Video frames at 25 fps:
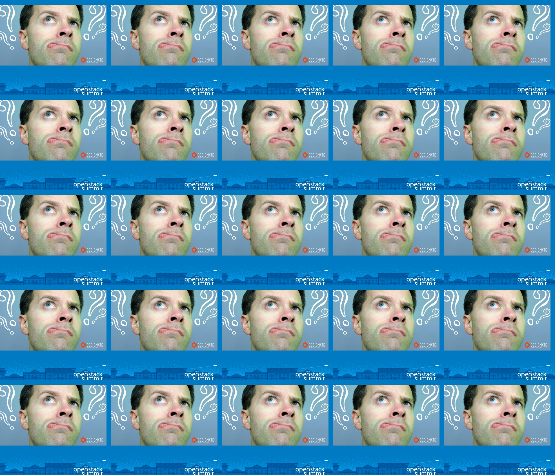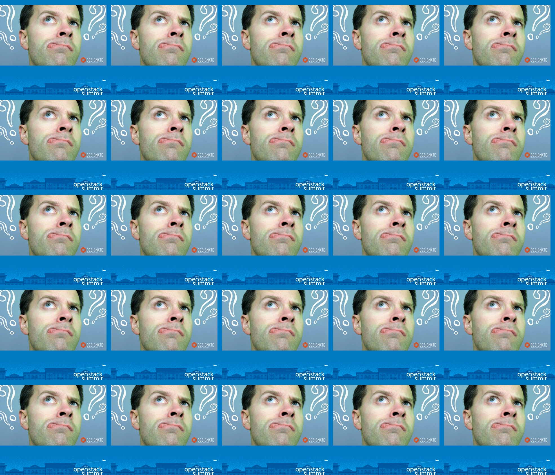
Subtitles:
[no speech]